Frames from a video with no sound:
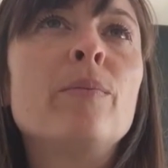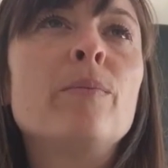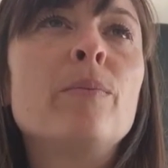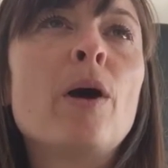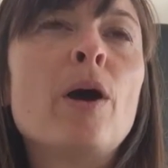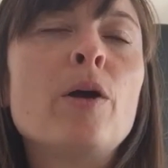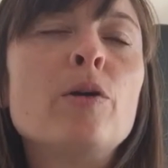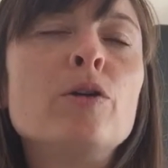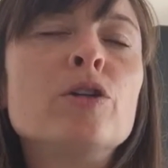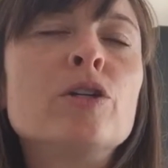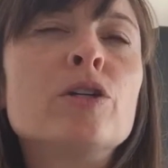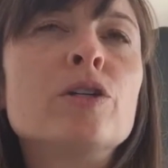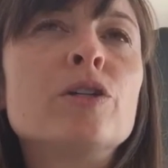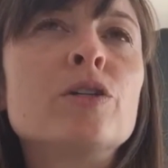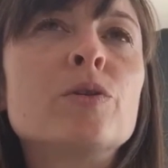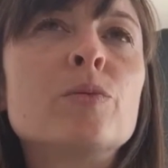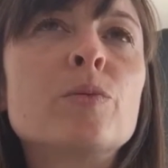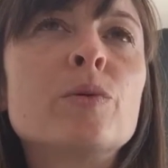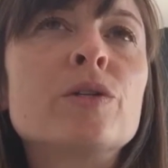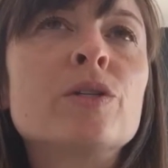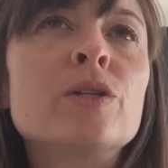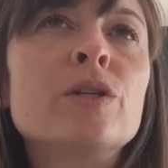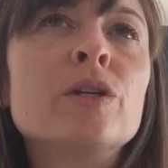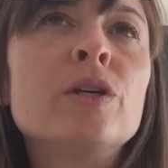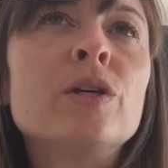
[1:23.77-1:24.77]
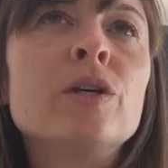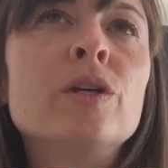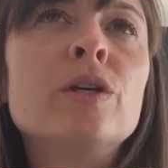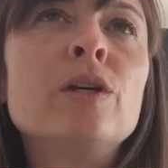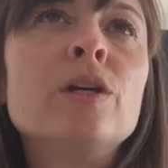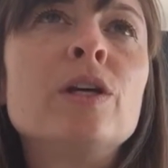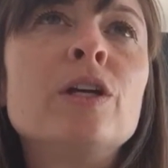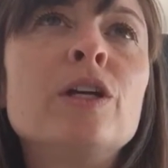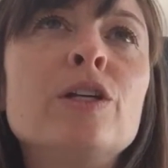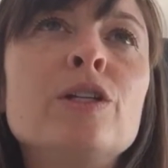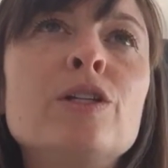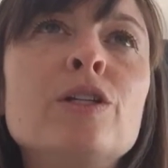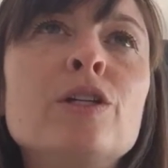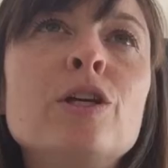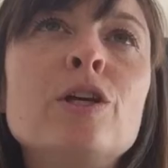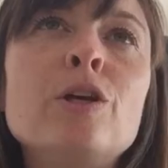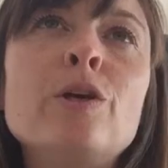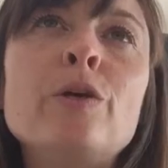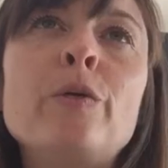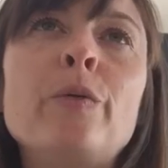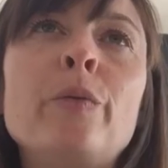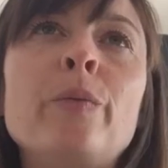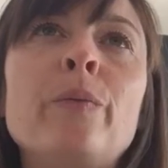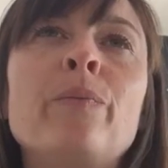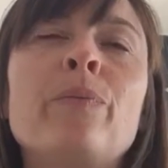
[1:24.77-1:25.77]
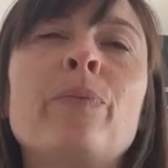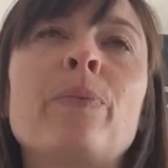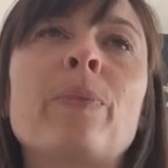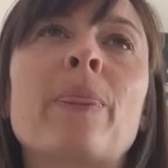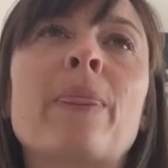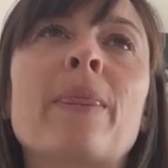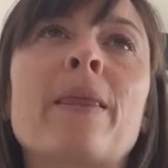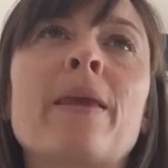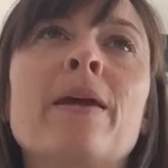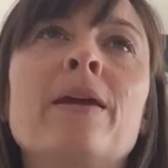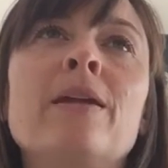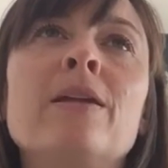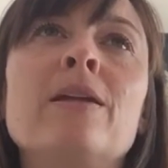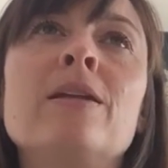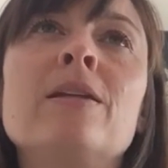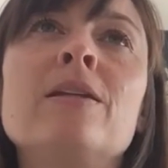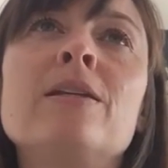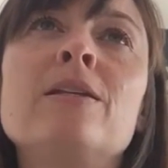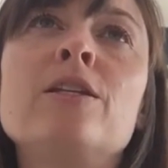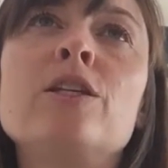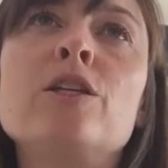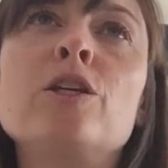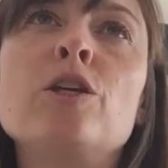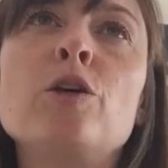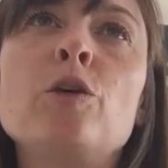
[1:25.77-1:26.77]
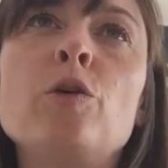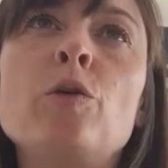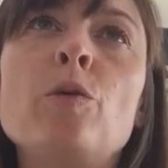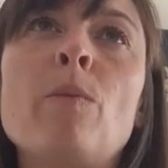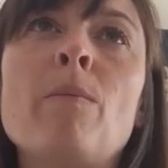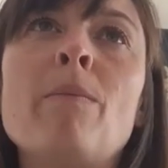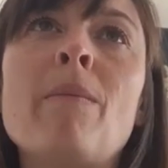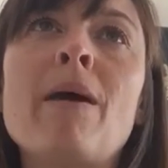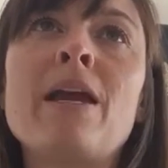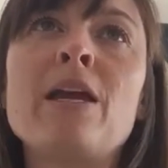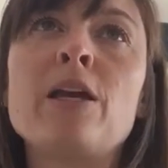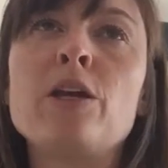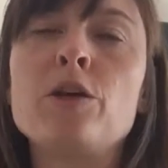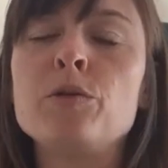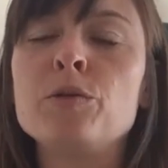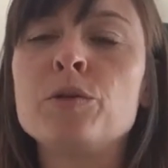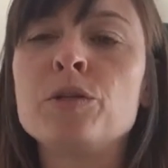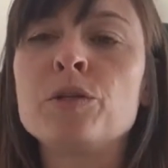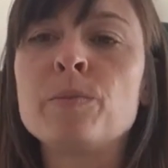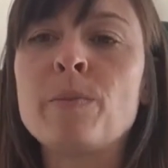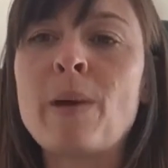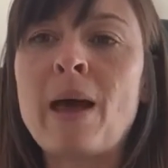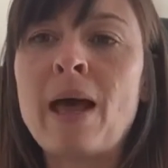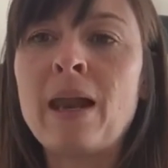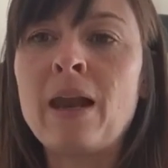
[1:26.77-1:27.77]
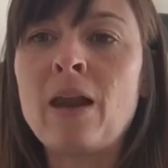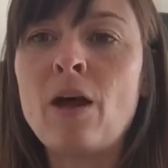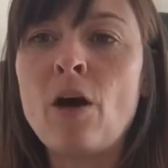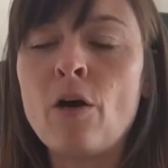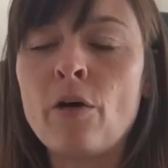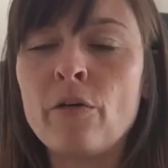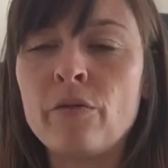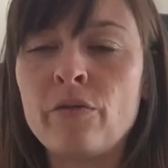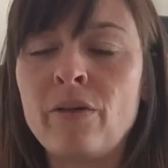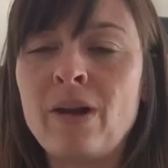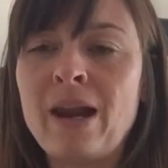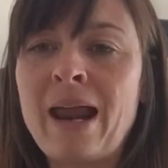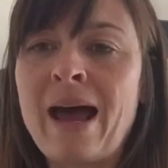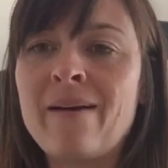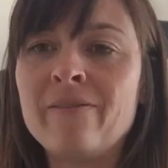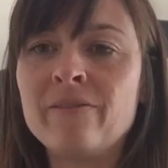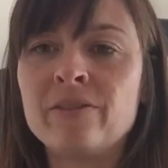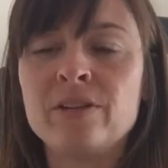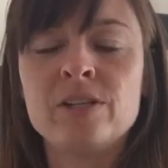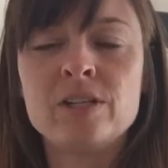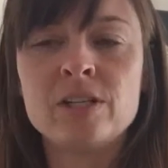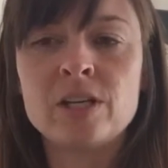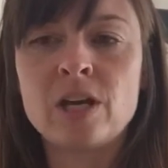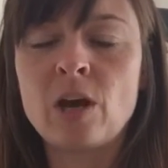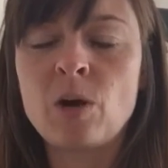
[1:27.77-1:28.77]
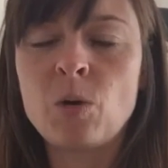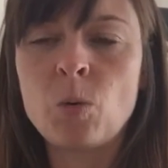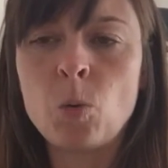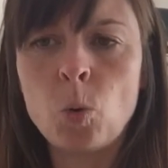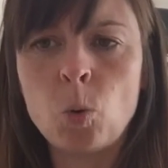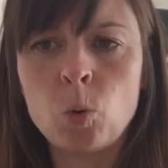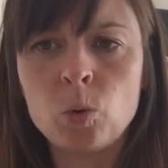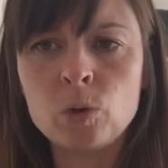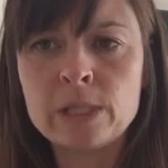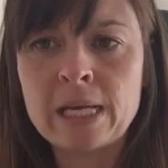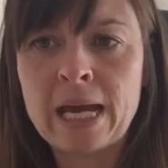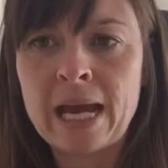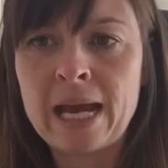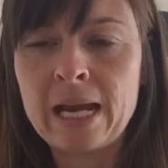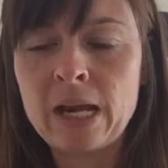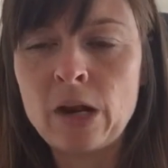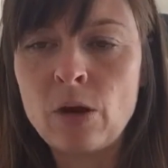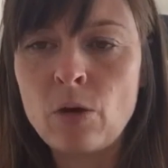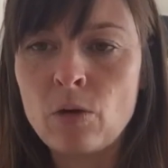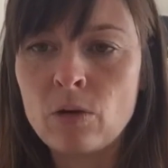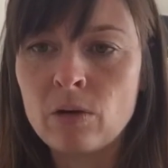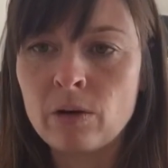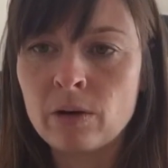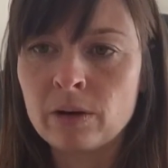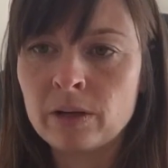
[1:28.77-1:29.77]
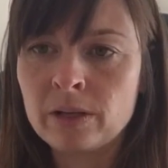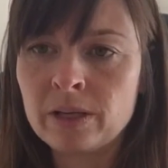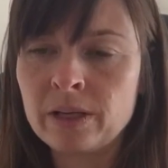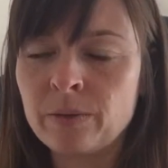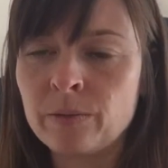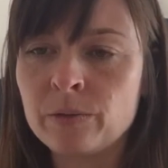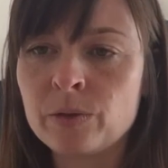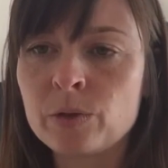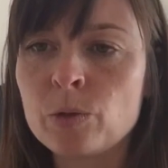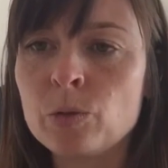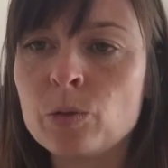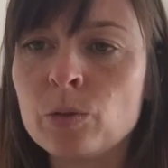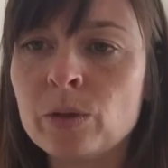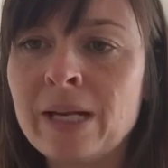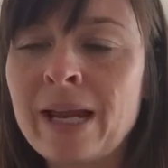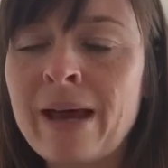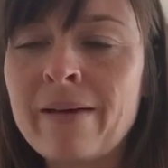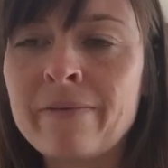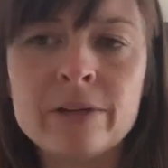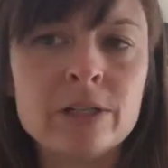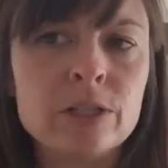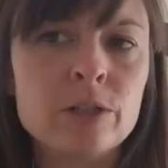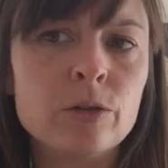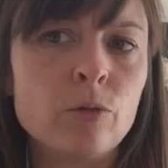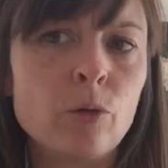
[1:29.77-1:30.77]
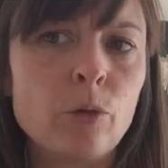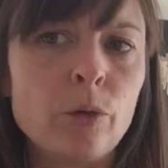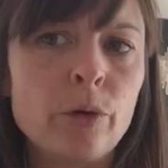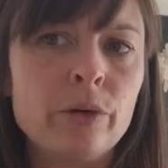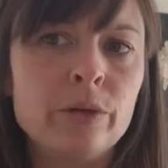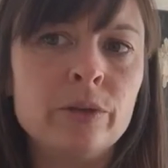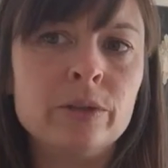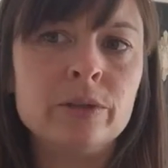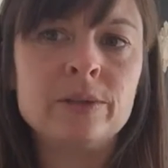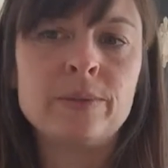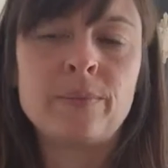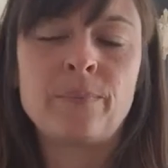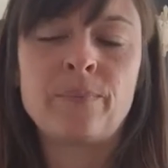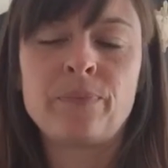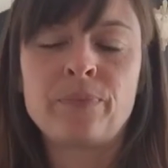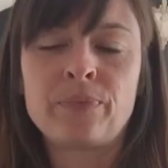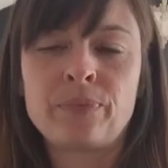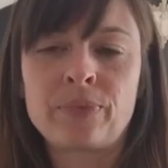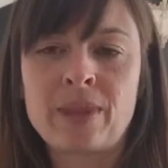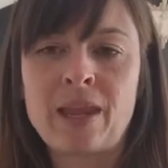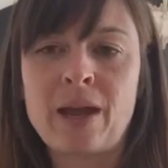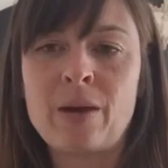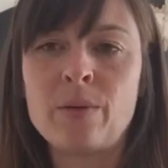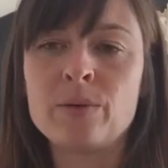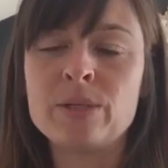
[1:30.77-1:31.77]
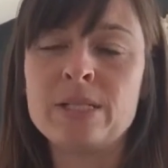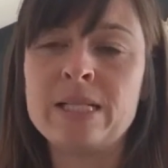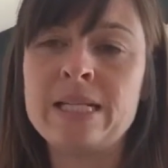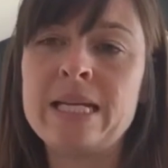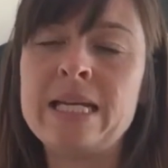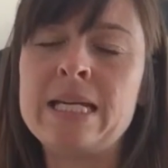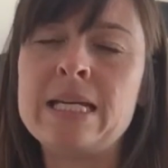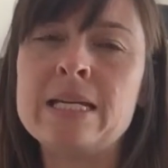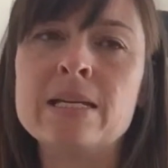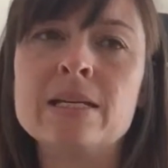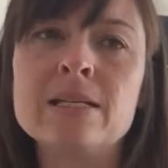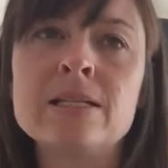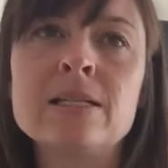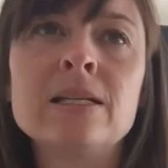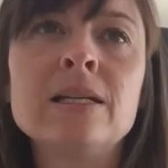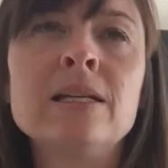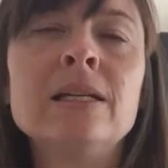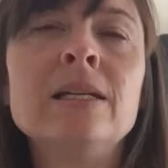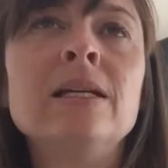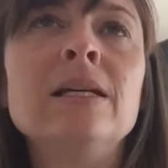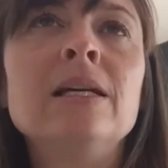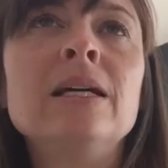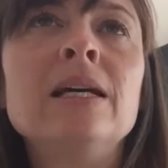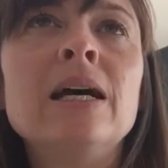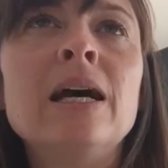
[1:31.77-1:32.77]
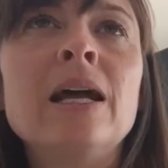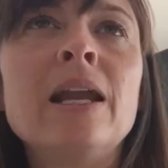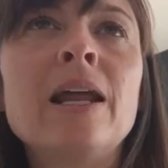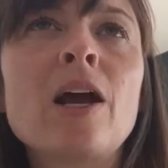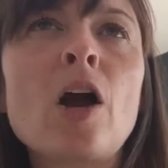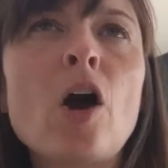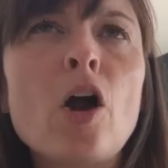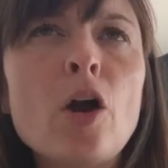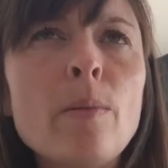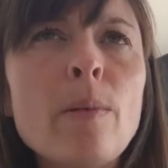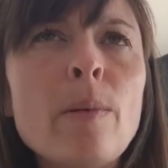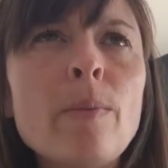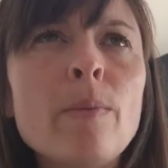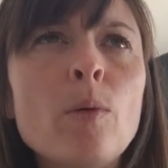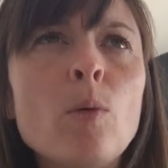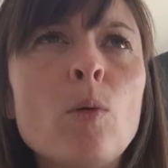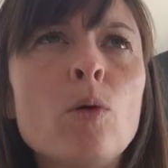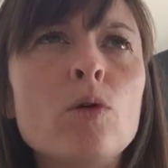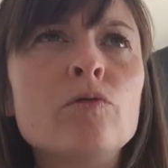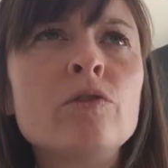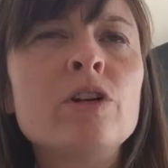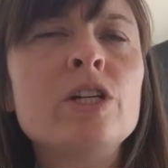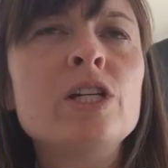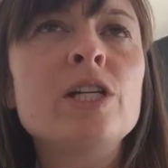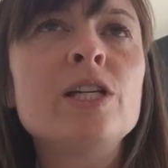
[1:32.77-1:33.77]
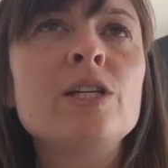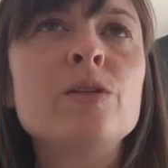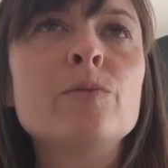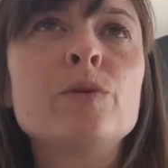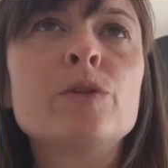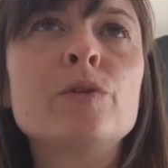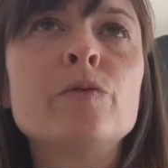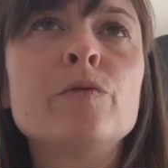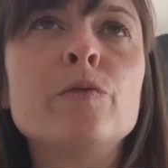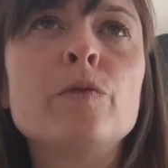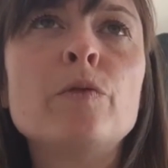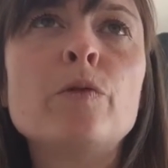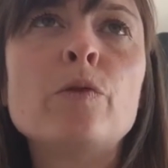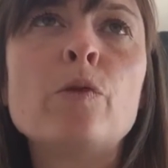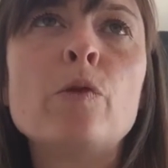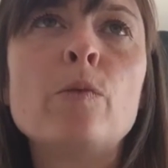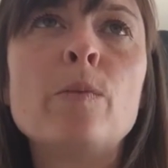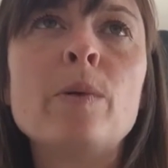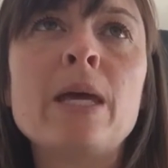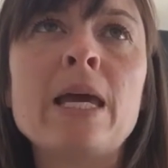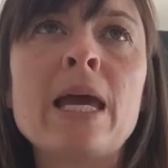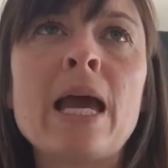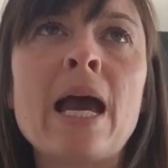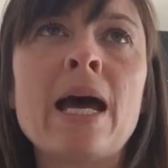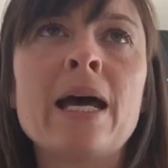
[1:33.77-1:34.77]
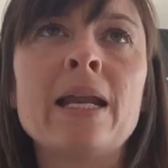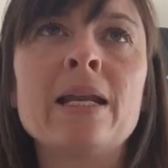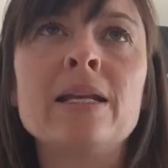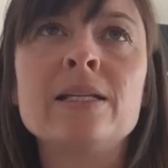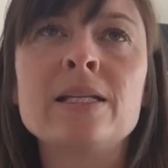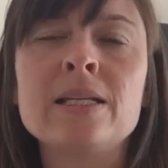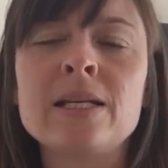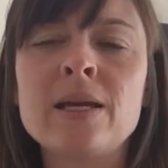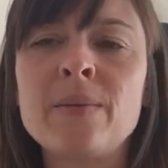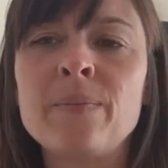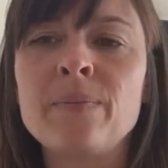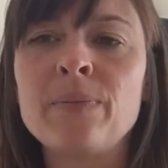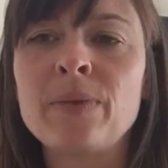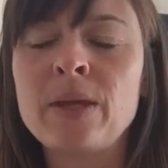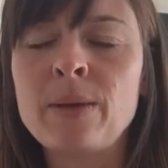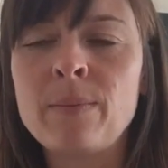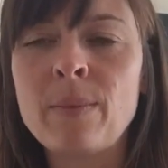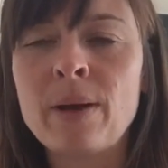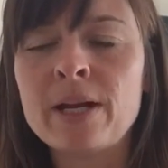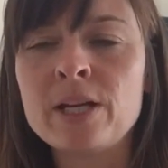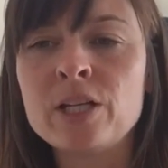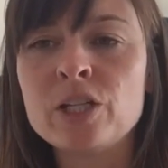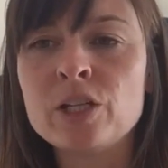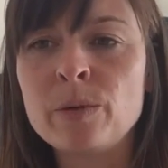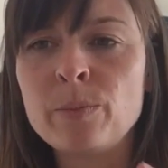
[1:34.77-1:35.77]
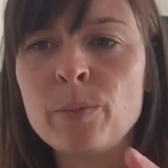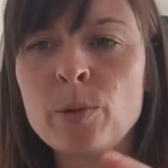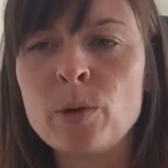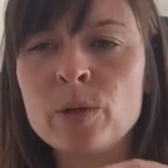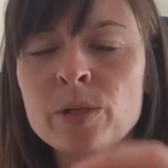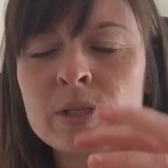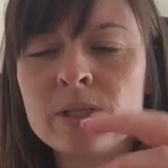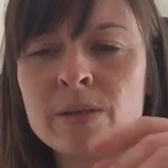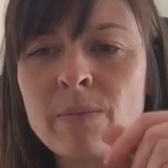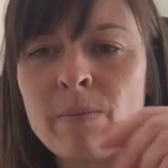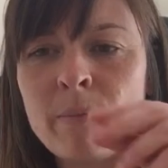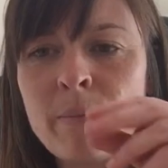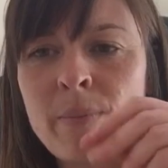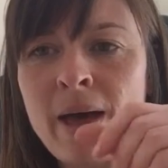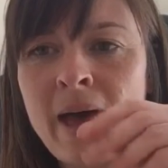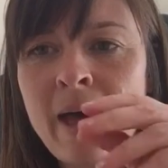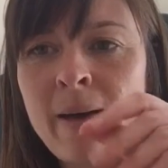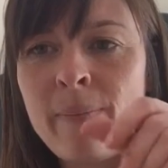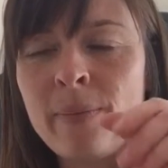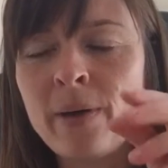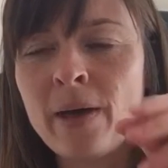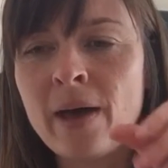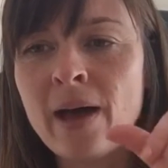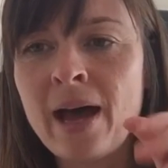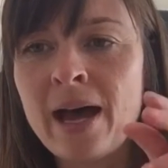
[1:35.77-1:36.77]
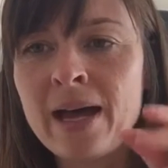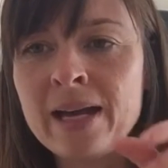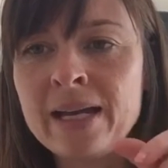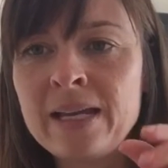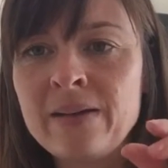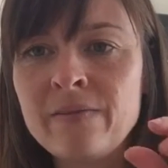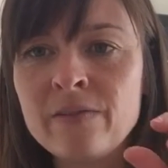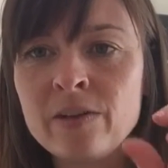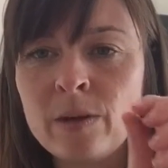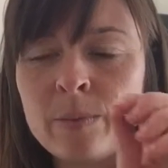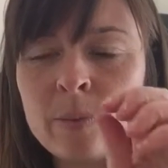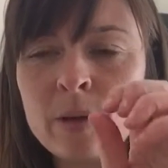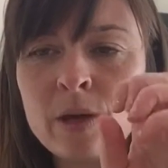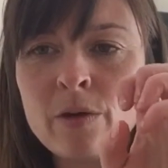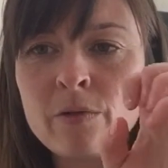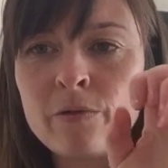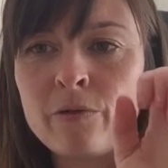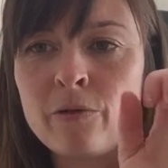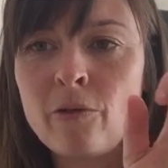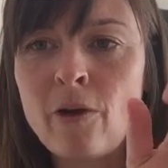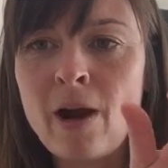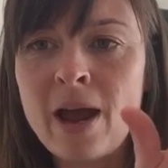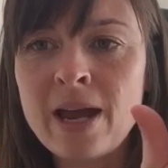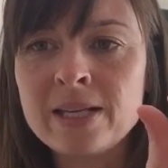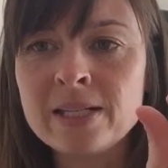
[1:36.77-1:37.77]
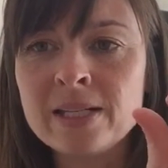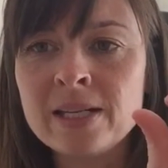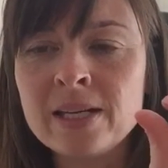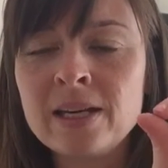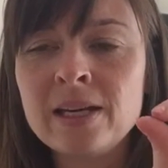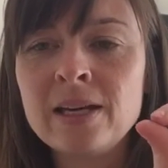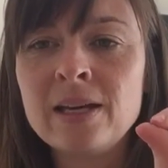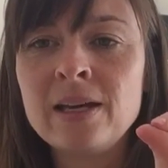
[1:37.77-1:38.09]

potions was to make you smell of lavender all day long. It was called lavender oil. That was Nina's. And I can't remember what Rishi's was for, but he managed to put some pepper and even a bit of red